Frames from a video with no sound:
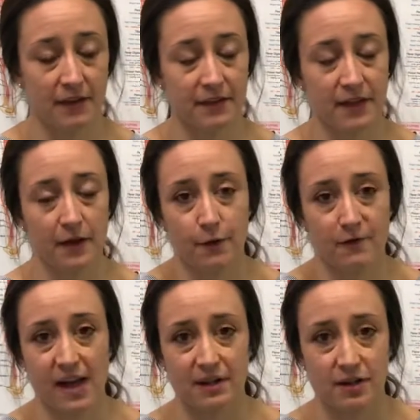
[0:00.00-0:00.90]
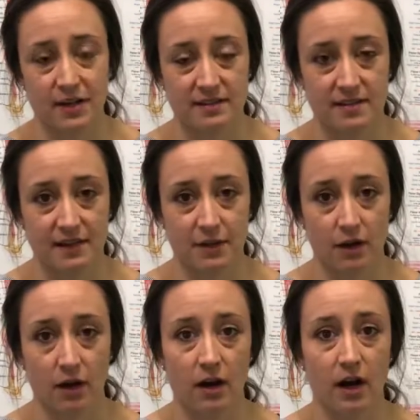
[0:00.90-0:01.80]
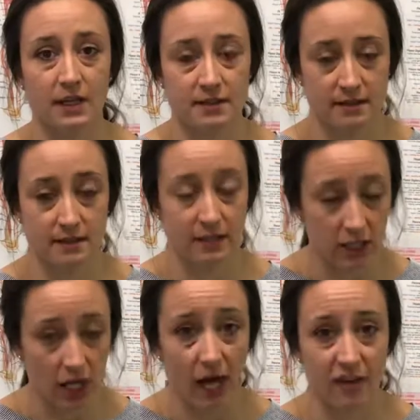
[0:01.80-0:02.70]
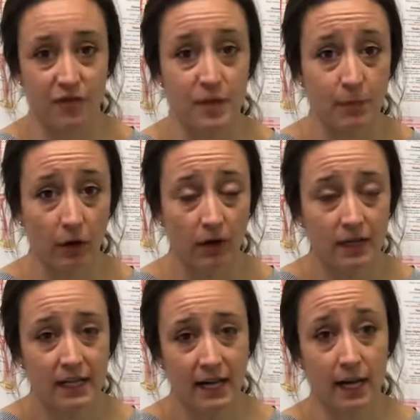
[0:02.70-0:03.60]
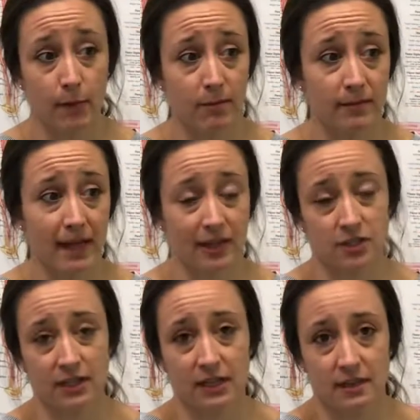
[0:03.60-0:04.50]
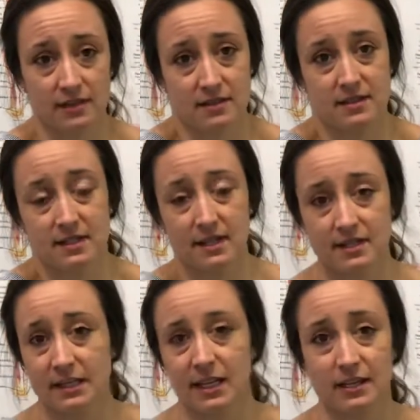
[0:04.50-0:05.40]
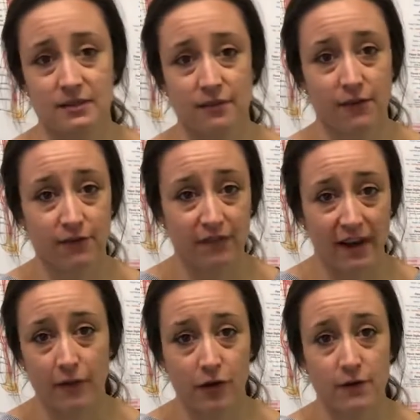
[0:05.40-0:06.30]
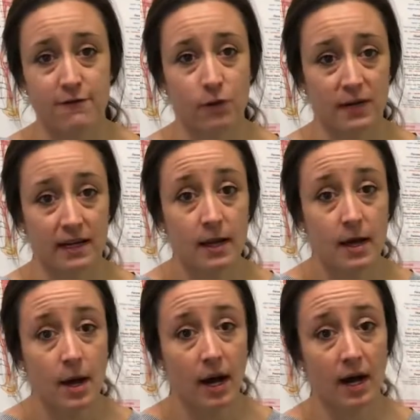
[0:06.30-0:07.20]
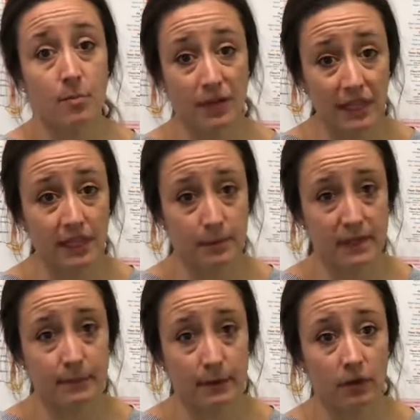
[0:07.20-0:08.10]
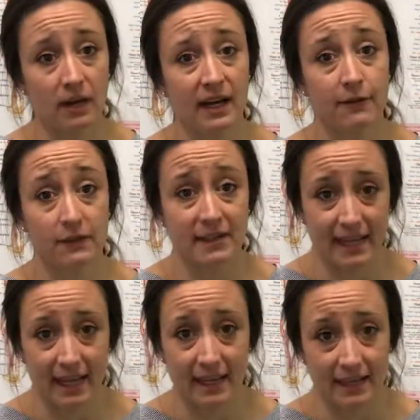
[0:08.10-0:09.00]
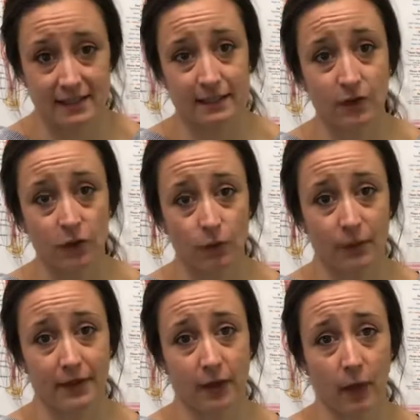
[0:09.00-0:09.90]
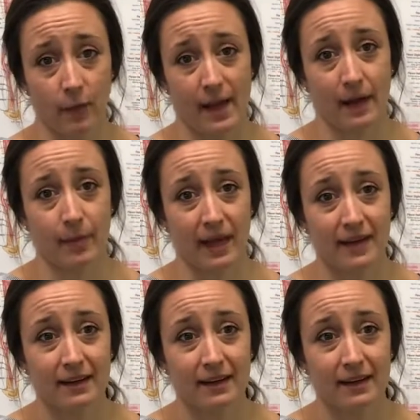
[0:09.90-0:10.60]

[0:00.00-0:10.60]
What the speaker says: the other factor is that there are a lot of people, actually the statistic is 540 billion people every day deal with lower back pain.